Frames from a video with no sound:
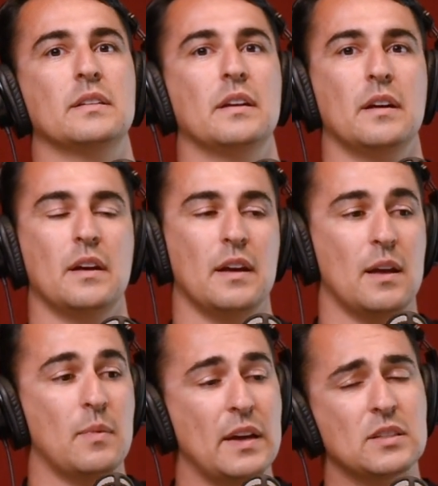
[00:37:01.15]
it.
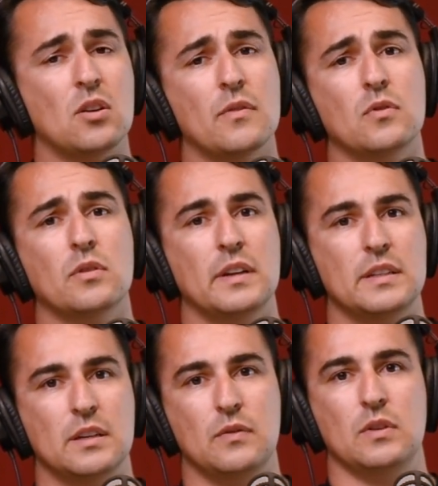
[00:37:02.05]
It makes life a lot
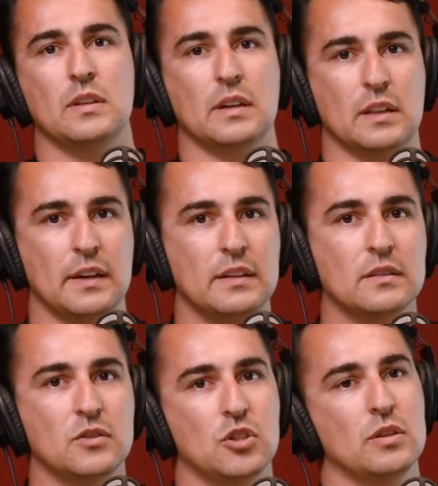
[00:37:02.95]
easier if you need to clean
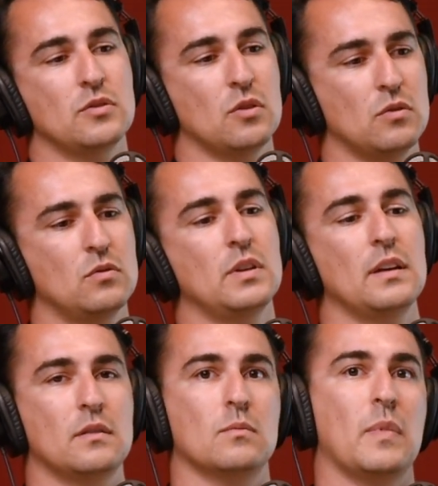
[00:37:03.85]
it and shit. So
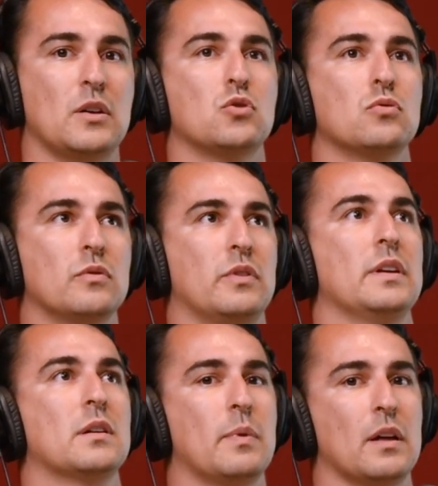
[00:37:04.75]
make sure to
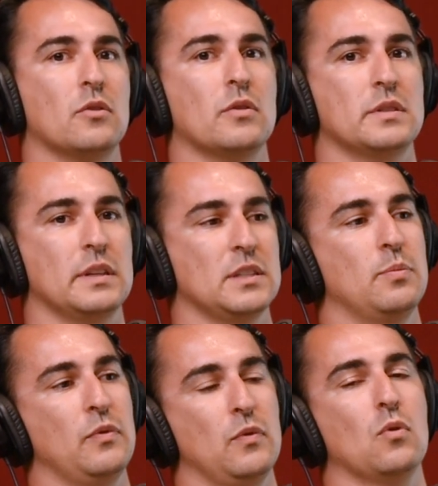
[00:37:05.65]
think about those things
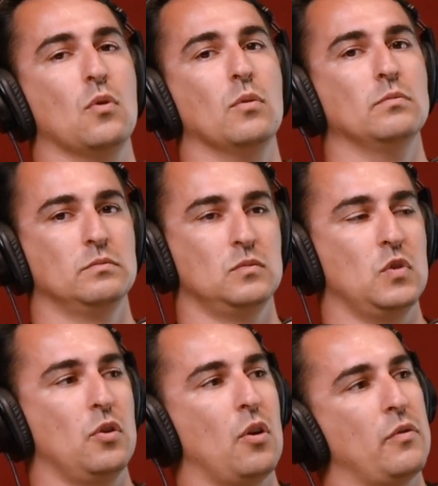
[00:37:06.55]
before
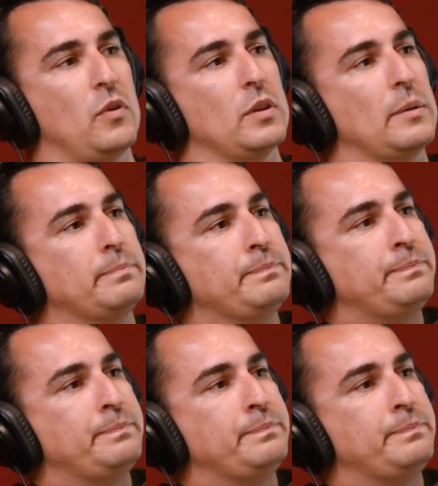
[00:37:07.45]
you go further.